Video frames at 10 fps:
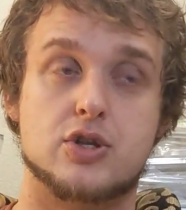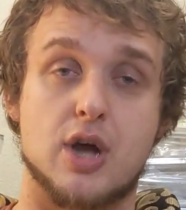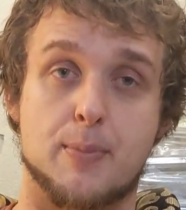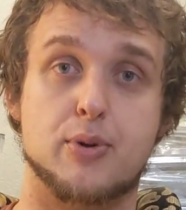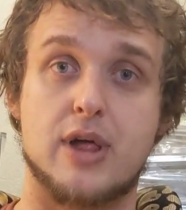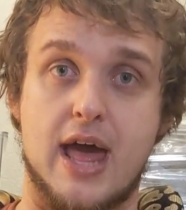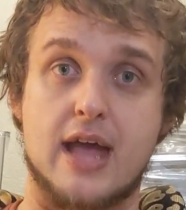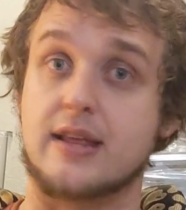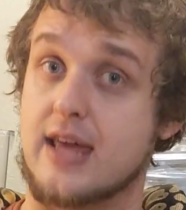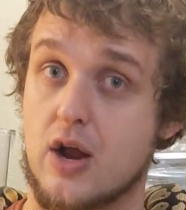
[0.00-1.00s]
double
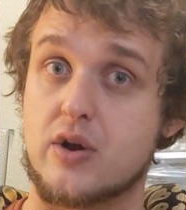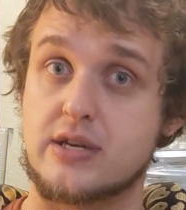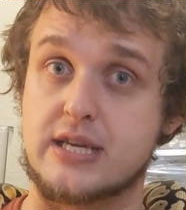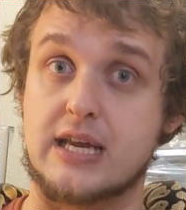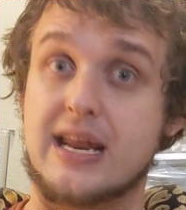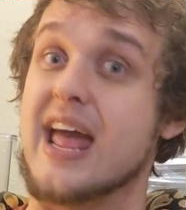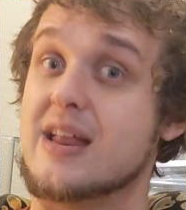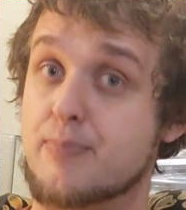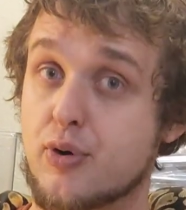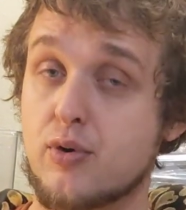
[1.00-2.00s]
het guaranteed
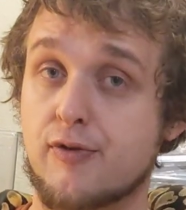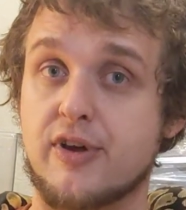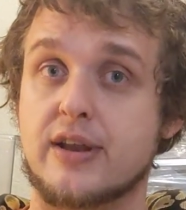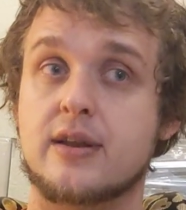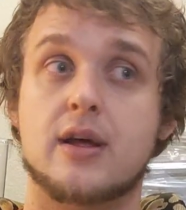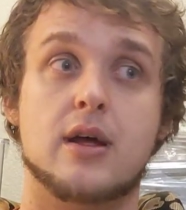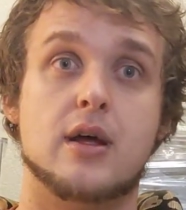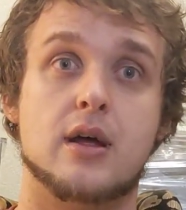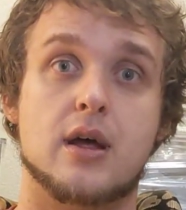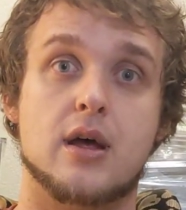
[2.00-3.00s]
and proven
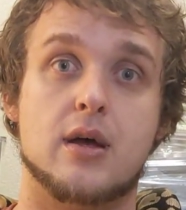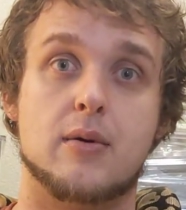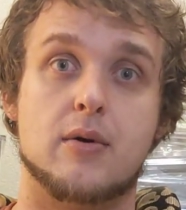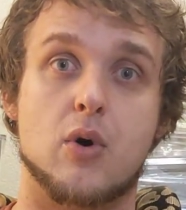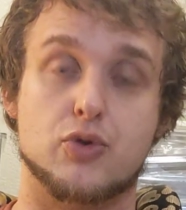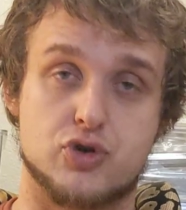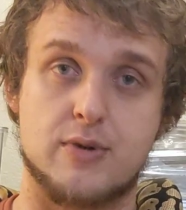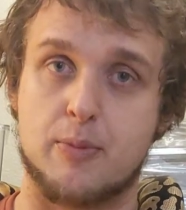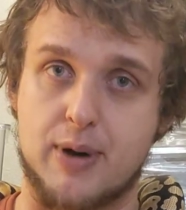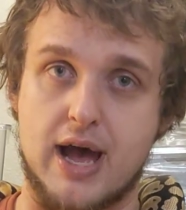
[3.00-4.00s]

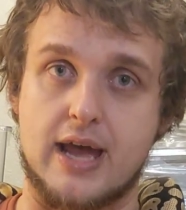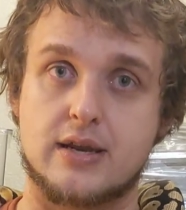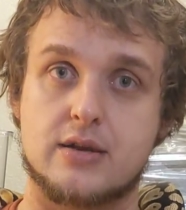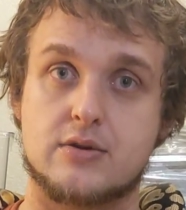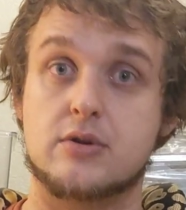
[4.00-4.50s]
ultramel pied